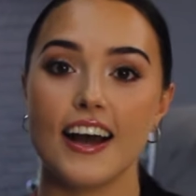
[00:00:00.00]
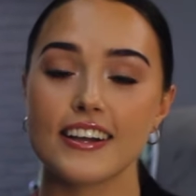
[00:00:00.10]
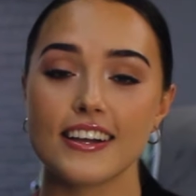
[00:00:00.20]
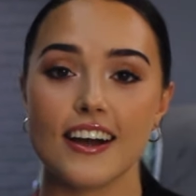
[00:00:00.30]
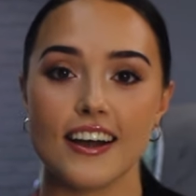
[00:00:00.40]

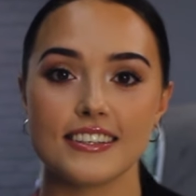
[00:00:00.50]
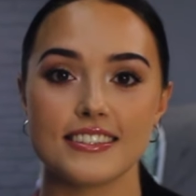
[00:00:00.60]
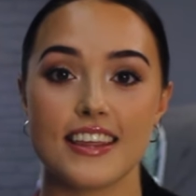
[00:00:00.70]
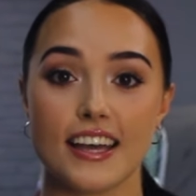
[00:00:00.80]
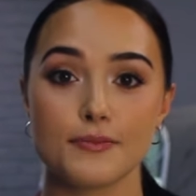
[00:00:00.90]
Okay guys,
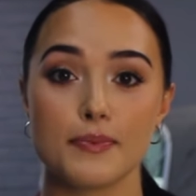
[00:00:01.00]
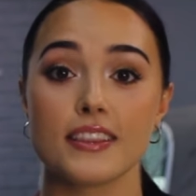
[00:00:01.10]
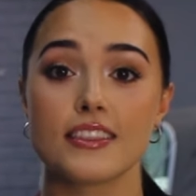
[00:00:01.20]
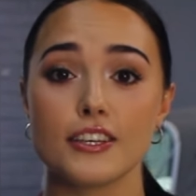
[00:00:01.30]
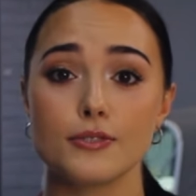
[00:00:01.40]
that's
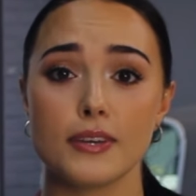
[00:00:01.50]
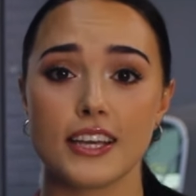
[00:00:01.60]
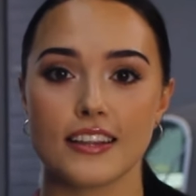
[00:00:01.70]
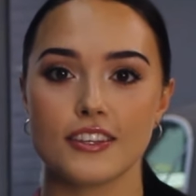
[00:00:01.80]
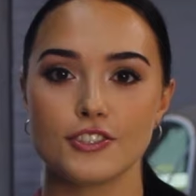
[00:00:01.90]
been This
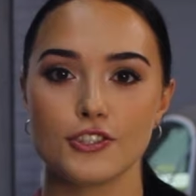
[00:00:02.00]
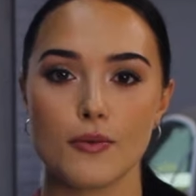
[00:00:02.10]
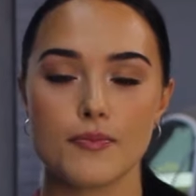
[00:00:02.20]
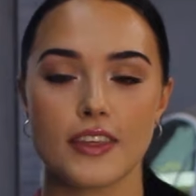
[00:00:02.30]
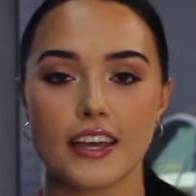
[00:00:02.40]
Week at the
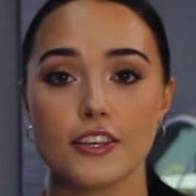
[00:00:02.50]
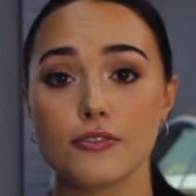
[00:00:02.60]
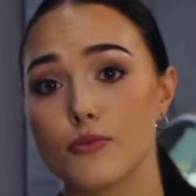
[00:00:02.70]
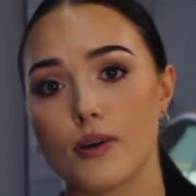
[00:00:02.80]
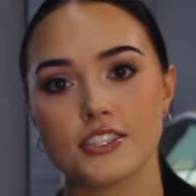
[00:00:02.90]
Shop. Thank
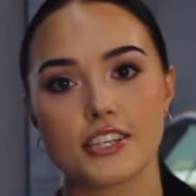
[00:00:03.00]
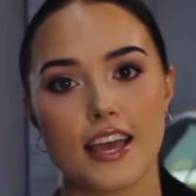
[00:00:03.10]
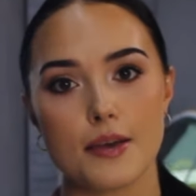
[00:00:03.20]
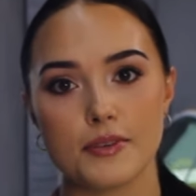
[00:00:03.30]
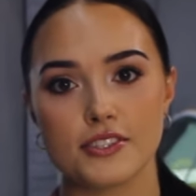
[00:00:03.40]
you for watching
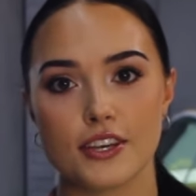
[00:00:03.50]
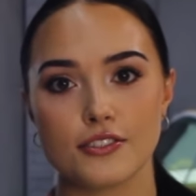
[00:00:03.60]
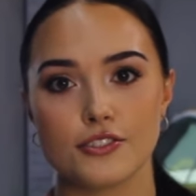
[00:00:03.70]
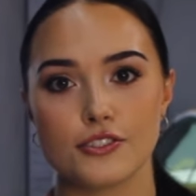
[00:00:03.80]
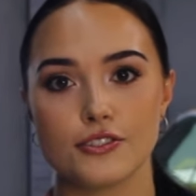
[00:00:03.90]

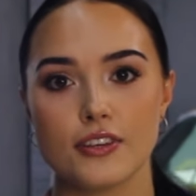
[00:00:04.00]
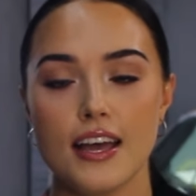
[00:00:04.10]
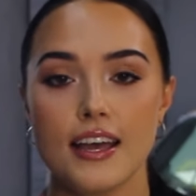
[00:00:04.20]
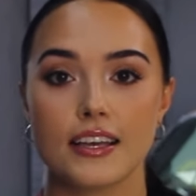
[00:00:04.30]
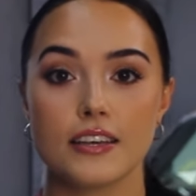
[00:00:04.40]
episode two.
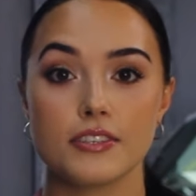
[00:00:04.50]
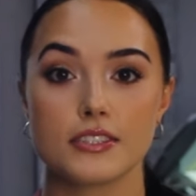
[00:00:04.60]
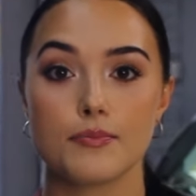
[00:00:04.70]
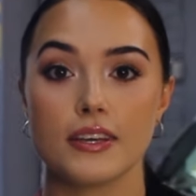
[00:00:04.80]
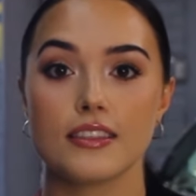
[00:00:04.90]
Give
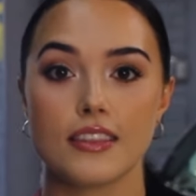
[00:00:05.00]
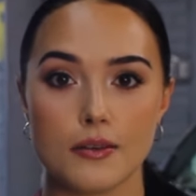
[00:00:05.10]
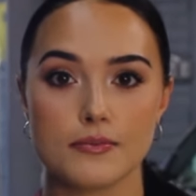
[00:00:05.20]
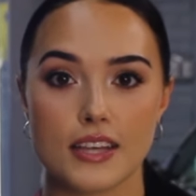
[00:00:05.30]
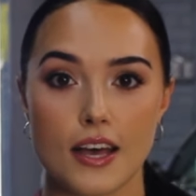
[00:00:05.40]
us a big
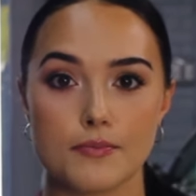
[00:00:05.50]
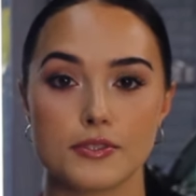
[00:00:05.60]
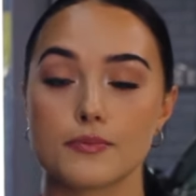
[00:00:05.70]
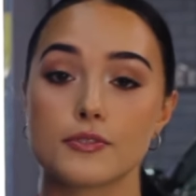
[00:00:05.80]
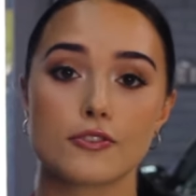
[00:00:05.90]
thumbs
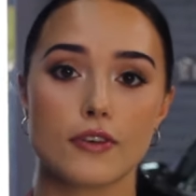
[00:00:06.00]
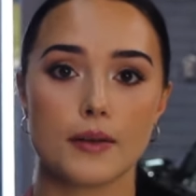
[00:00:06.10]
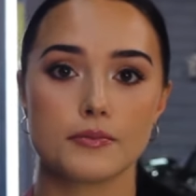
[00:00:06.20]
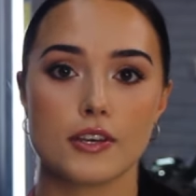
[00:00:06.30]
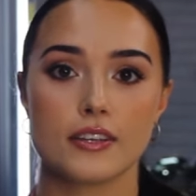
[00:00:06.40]
up,
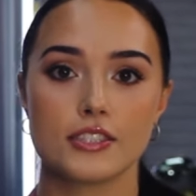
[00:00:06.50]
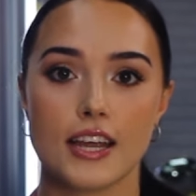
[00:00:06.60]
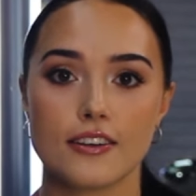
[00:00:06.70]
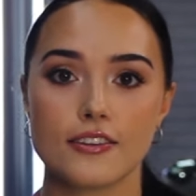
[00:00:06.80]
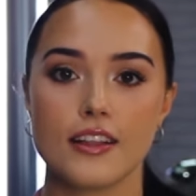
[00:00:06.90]
subscribe to our
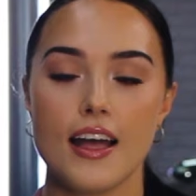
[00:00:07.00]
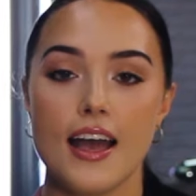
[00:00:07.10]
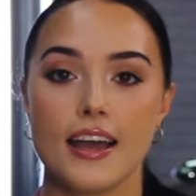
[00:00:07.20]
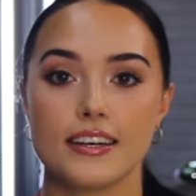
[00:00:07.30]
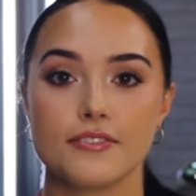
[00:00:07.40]
channel,
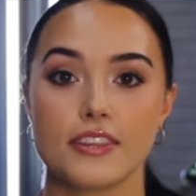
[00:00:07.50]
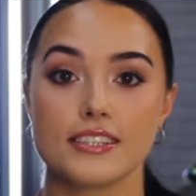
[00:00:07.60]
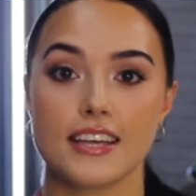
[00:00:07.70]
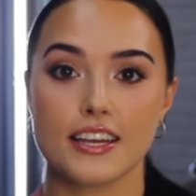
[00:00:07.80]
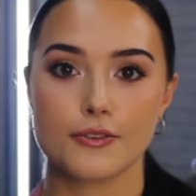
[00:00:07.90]
and if
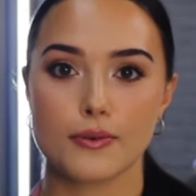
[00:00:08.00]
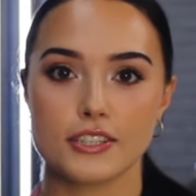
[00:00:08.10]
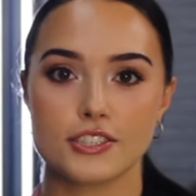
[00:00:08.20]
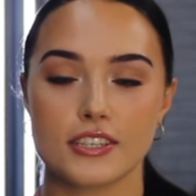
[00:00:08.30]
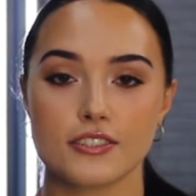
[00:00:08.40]
there's any
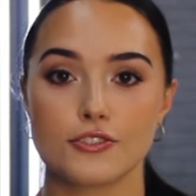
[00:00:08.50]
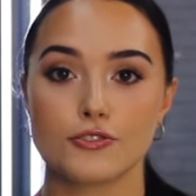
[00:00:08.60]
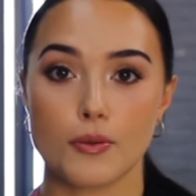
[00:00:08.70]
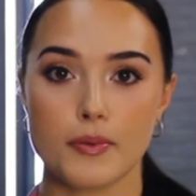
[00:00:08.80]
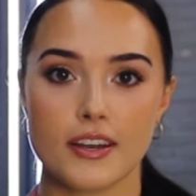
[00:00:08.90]
questions,
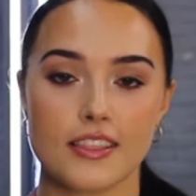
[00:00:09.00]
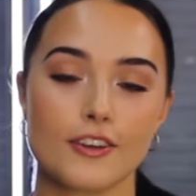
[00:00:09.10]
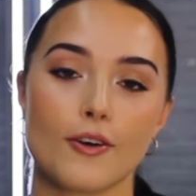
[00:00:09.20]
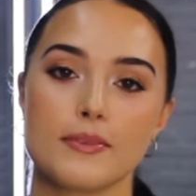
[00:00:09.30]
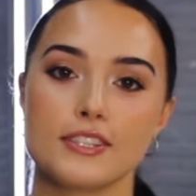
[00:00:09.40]
drop it in the
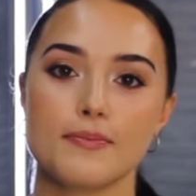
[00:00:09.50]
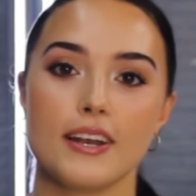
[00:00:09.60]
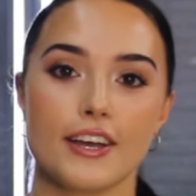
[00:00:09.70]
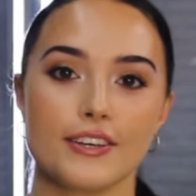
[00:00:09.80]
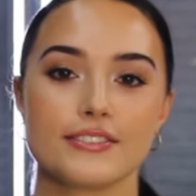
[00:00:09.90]
comments
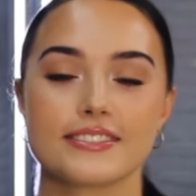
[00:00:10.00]
below.